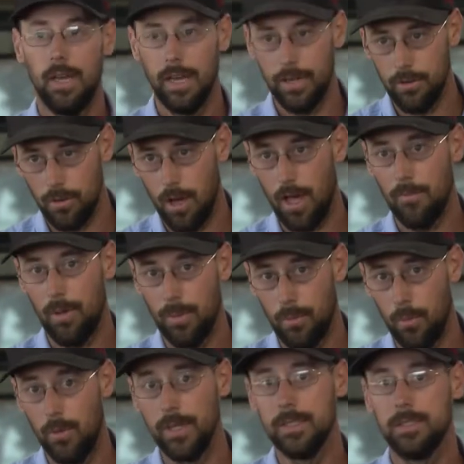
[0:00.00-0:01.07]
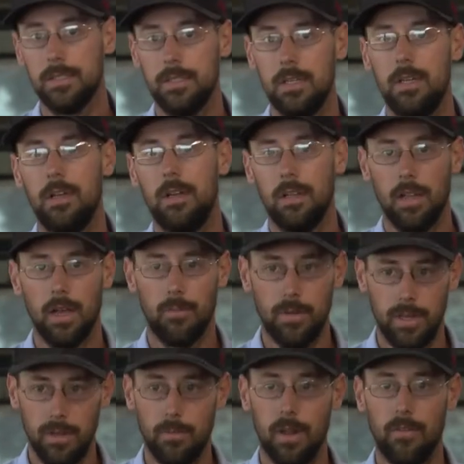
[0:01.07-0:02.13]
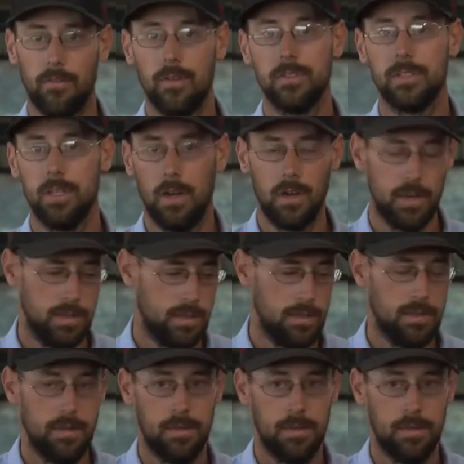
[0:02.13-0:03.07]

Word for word: and try my points like we did when I first started.